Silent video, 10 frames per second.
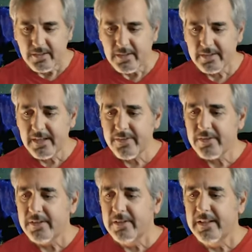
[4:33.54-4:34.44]

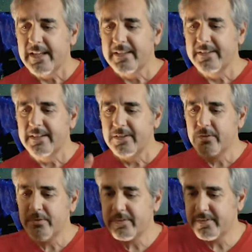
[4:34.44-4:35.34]
Another light that I
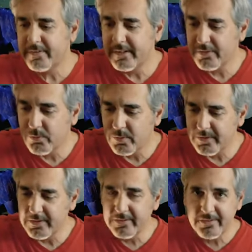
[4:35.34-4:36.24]
use is this
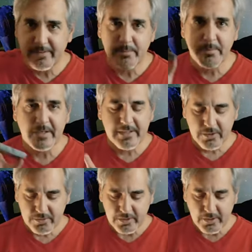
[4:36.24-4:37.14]
one. This is a very
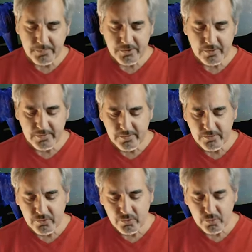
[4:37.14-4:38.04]
good option
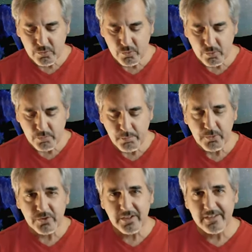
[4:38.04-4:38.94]
to
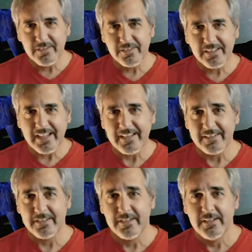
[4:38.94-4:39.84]
put
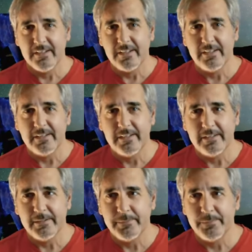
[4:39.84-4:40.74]
inside
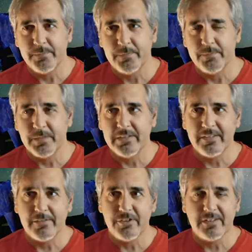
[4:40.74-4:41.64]
a
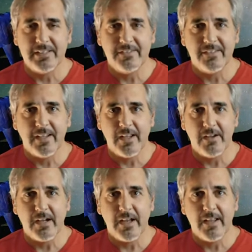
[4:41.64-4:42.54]
subject. Let's
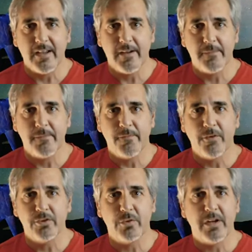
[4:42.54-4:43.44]
say I am
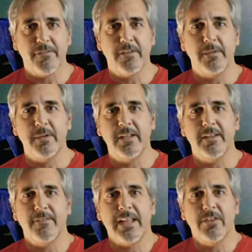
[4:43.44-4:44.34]
photographing an
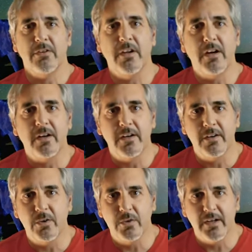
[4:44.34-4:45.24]
abandoned
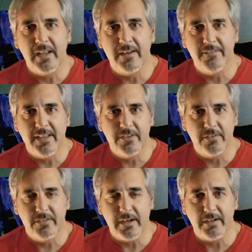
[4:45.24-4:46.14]
car or an
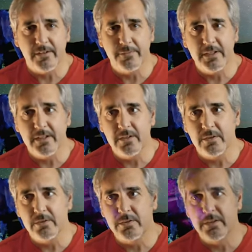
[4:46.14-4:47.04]
abandoned RV
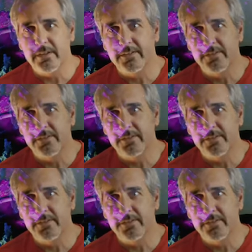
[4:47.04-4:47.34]
or a